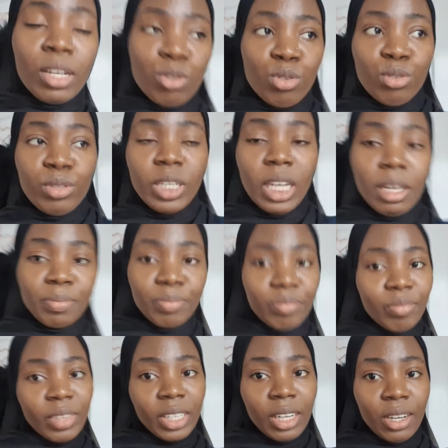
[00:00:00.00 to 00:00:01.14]
So yeah,
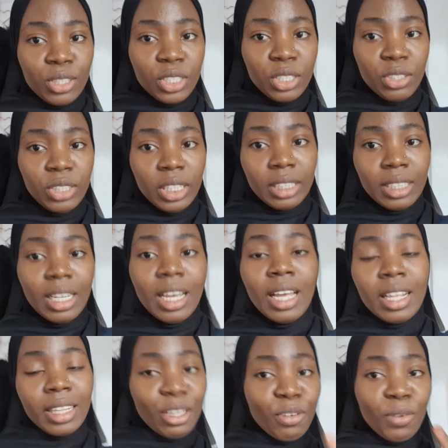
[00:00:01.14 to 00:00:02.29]
I'll see you then.
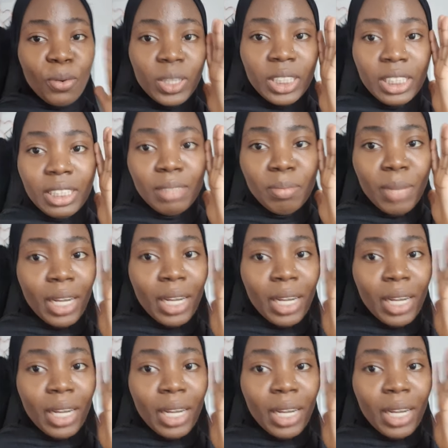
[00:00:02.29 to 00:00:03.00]
Thank you for watching.